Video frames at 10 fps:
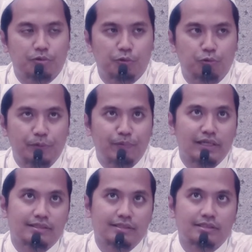we
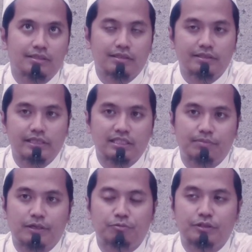practice certain things,
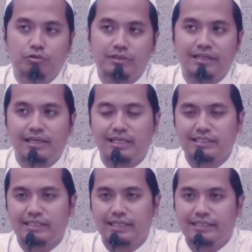but we don't
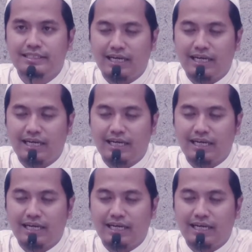realize that this